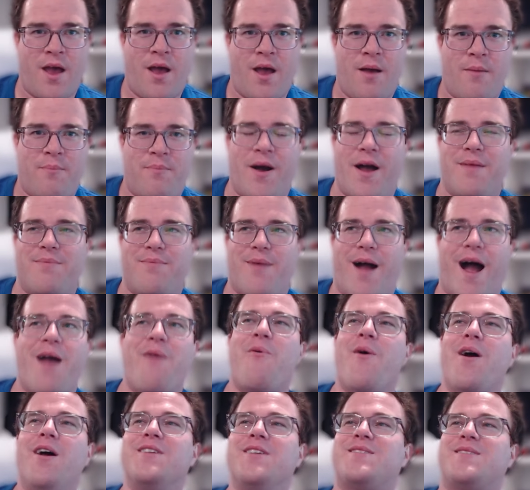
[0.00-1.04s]
But I
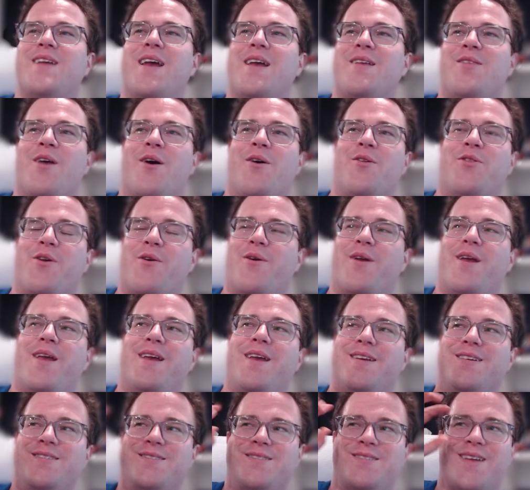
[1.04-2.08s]
will say, though, there
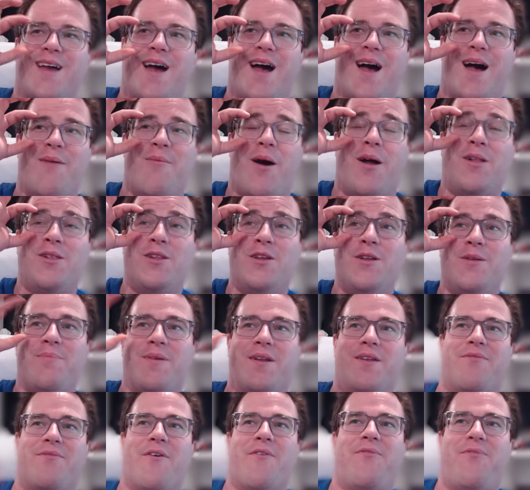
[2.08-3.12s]
is a little
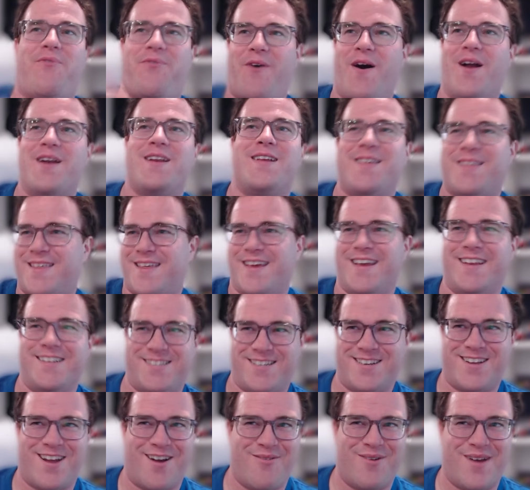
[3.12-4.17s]
bit of a funny thing
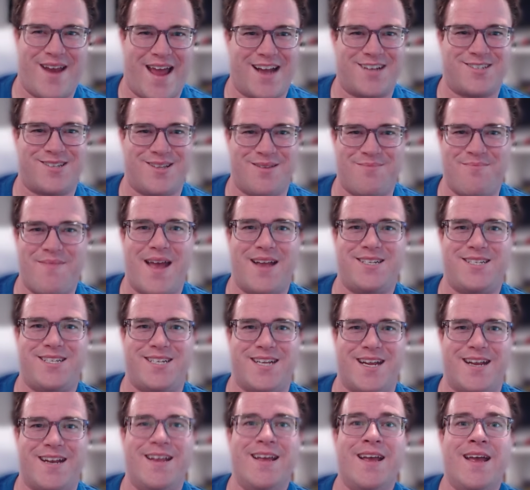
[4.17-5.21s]
to go and actually
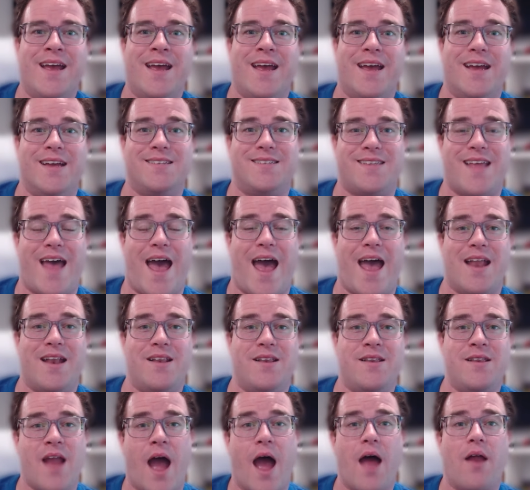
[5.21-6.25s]
mention is that
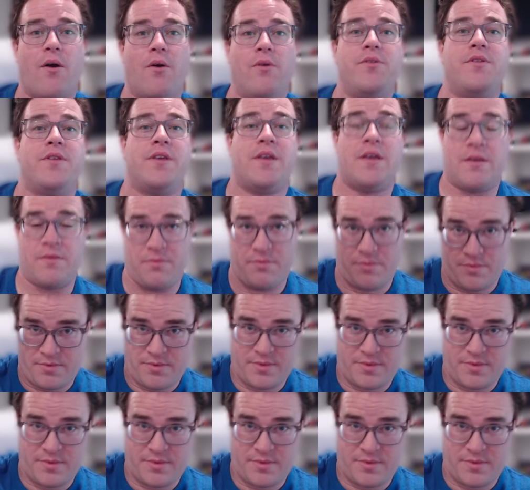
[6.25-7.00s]
not only